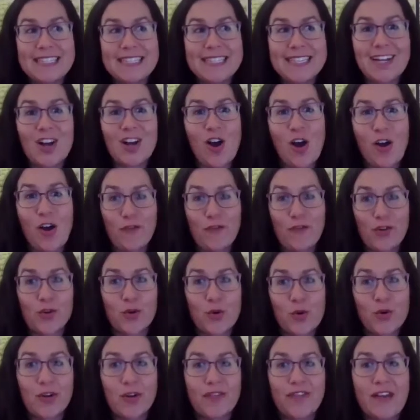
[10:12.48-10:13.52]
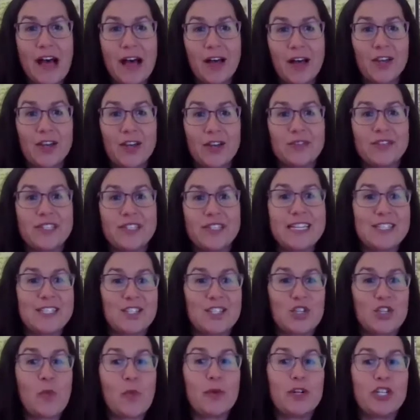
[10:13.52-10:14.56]
base it off your core values,
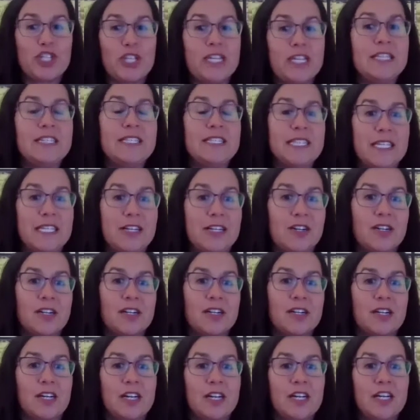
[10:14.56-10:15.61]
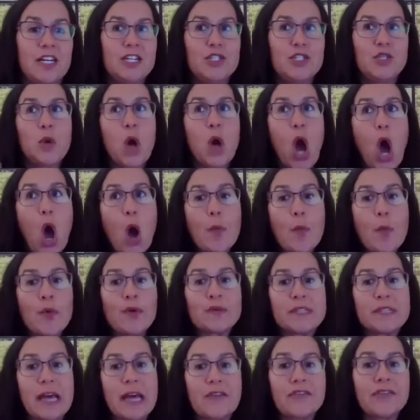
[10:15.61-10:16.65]
it's so much easier to
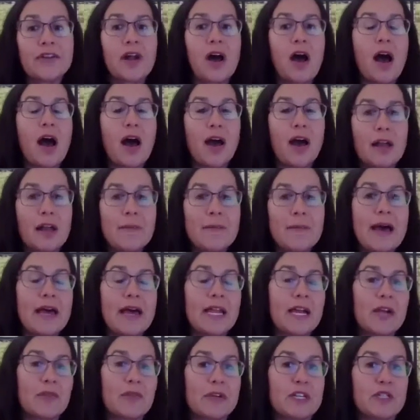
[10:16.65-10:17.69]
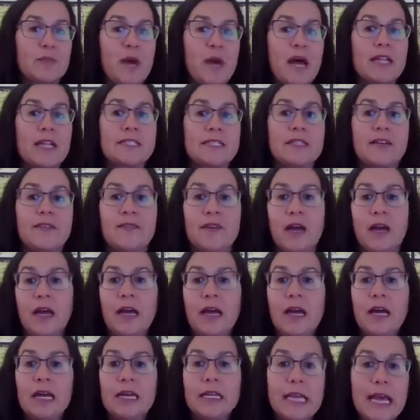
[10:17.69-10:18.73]
almost have an automatic response of
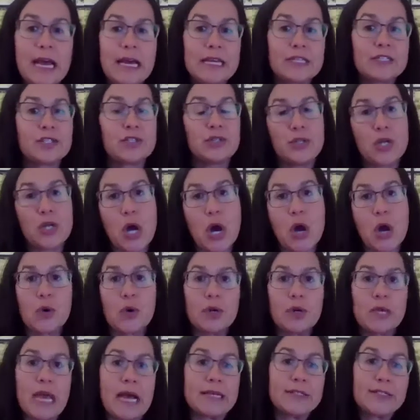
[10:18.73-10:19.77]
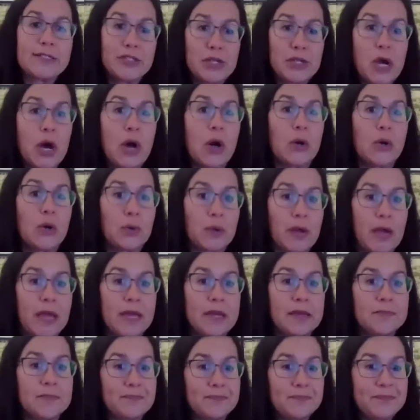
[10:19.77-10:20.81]
yes, no,
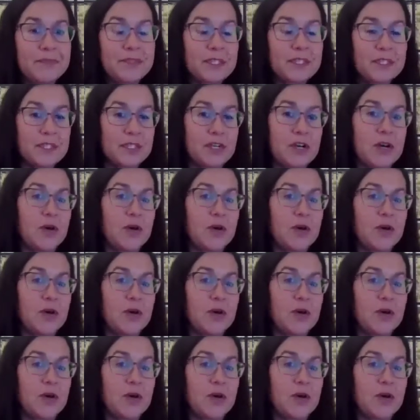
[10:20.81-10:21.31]
right? So,